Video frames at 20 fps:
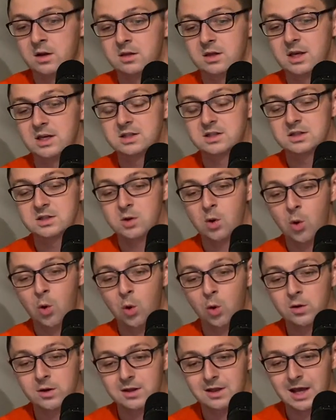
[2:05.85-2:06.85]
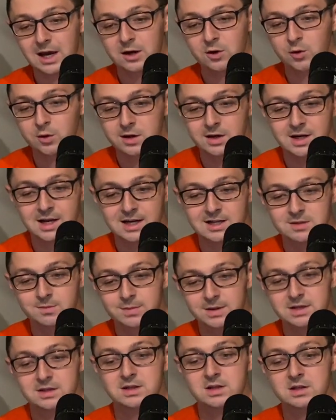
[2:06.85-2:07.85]
They sold that Green Desk
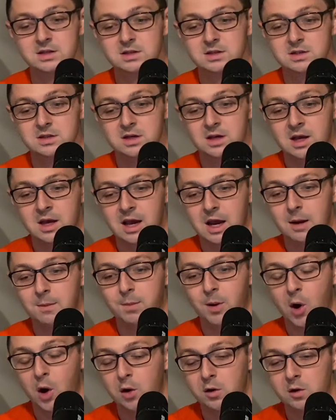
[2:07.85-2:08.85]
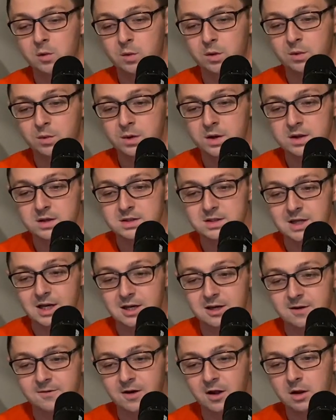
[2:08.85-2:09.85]
business and partnered with real
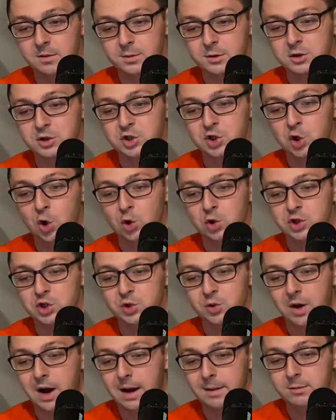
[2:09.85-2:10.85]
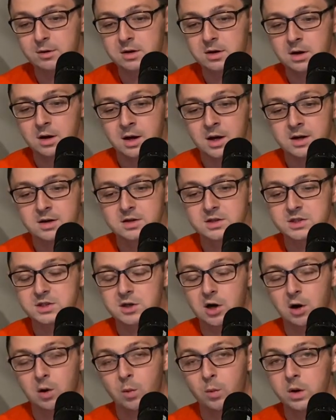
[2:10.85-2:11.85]
estate developer Joel Schreiber to
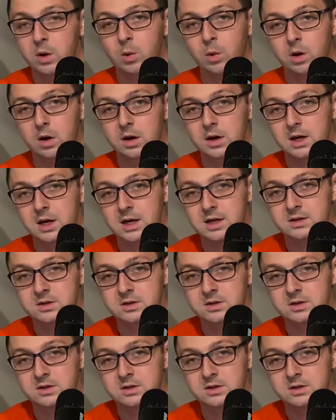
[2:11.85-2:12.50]
start WeWork in